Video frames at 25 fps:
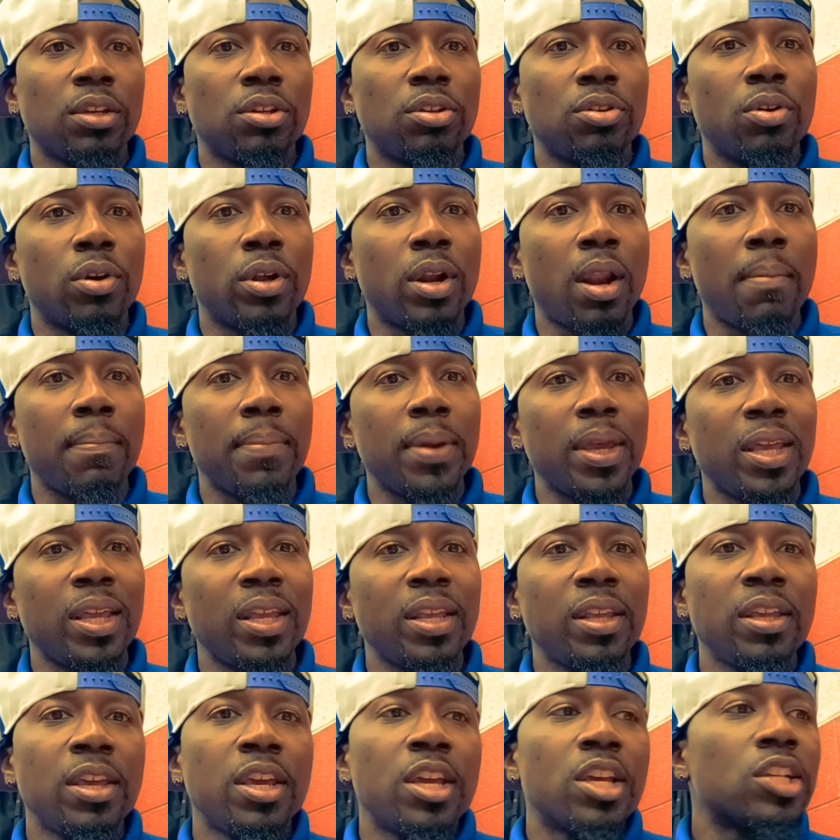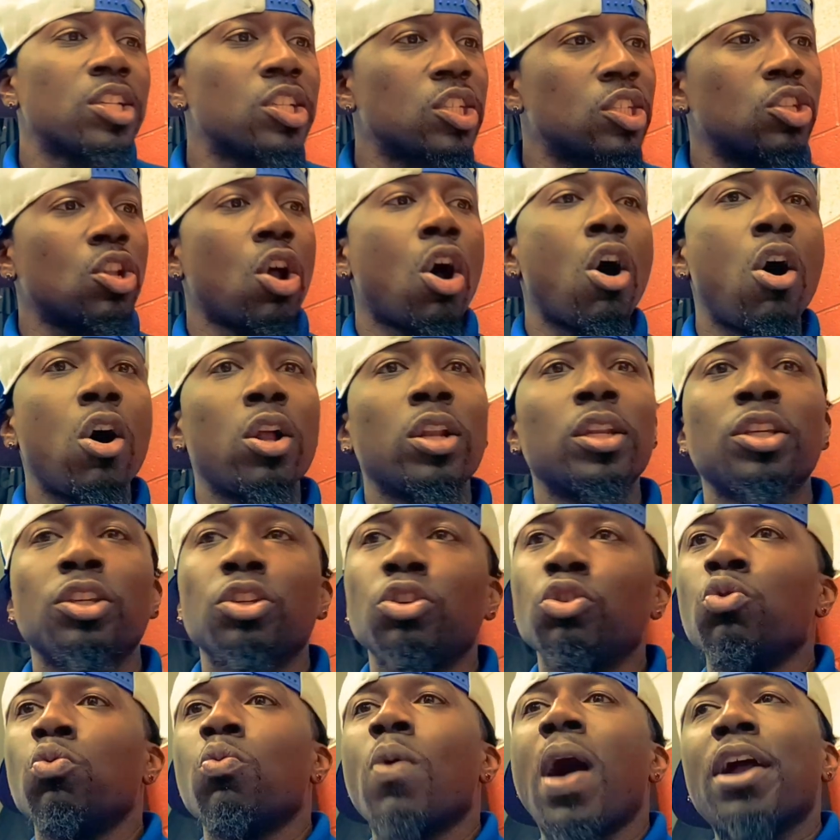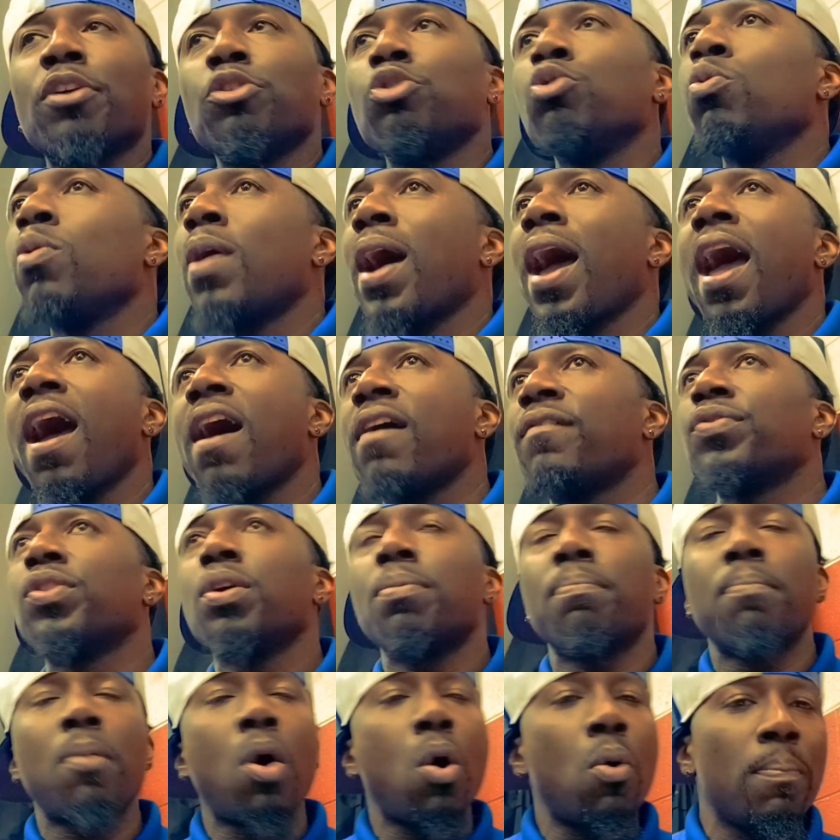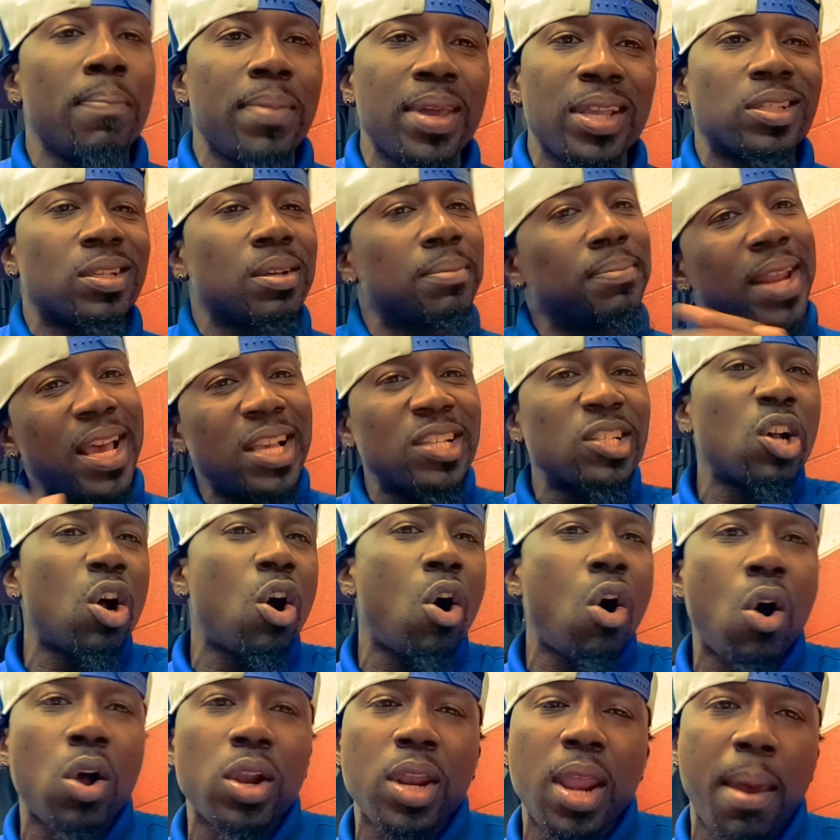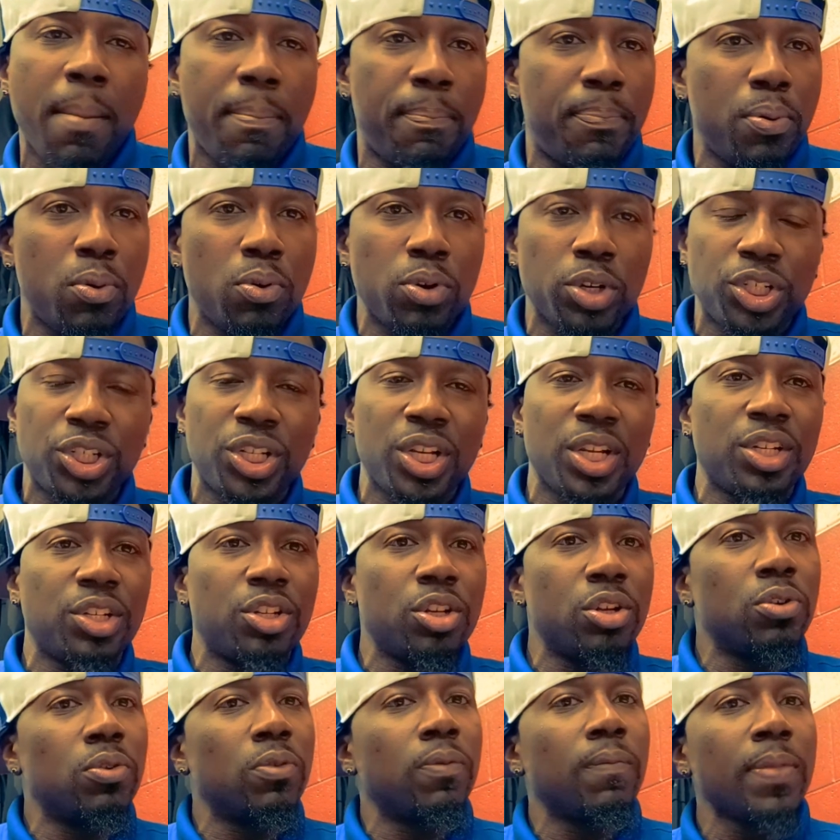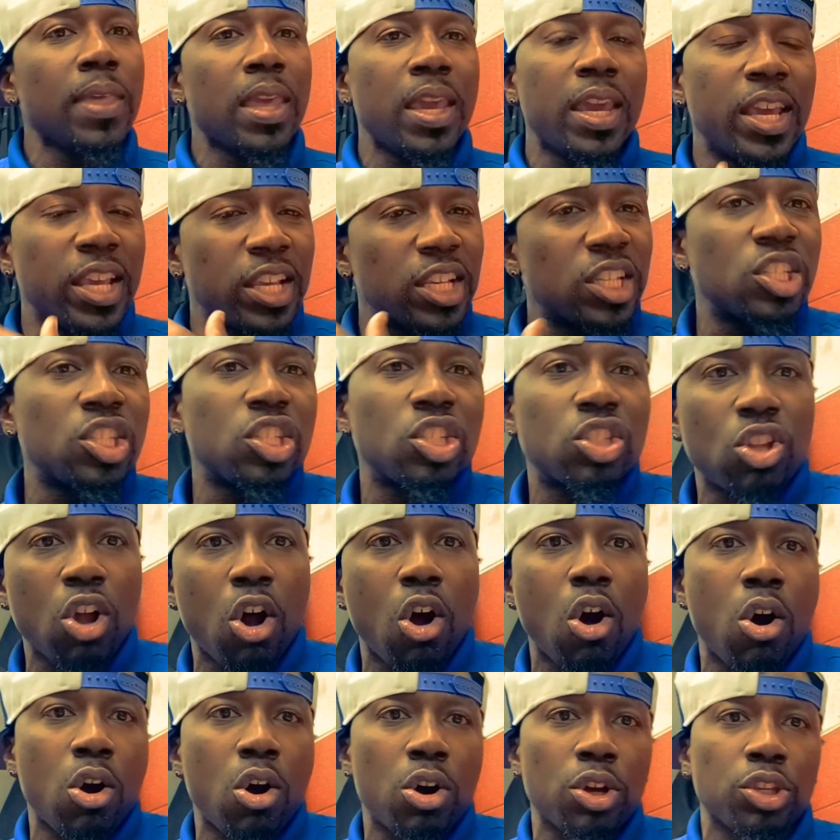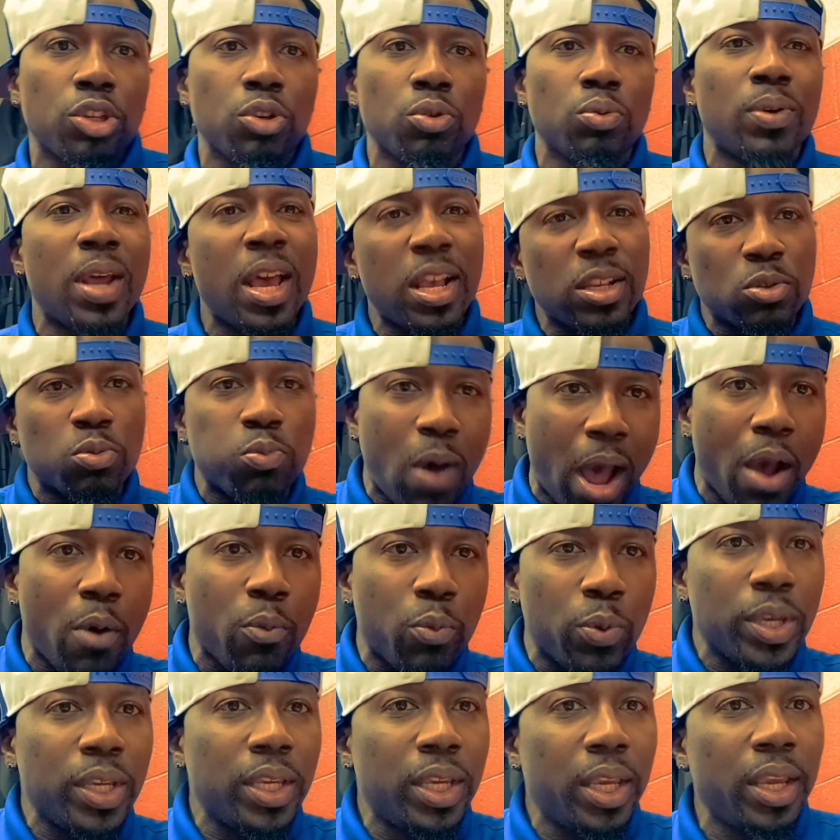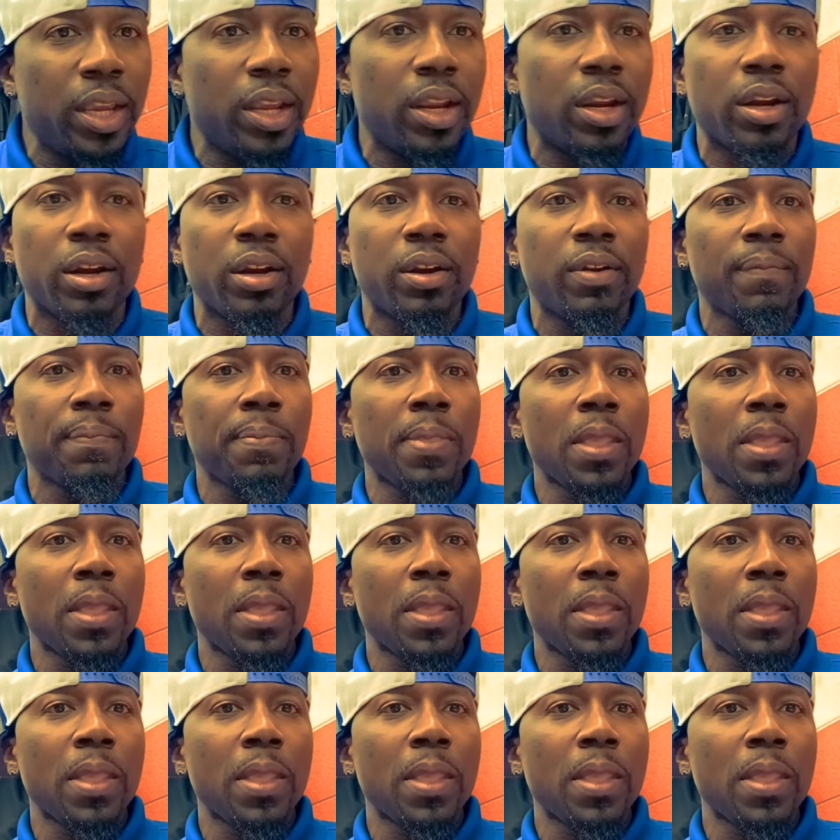You know what I mean? Stalling you while you have the momentum. That's all that bullshit do. It stall you. That's why we here.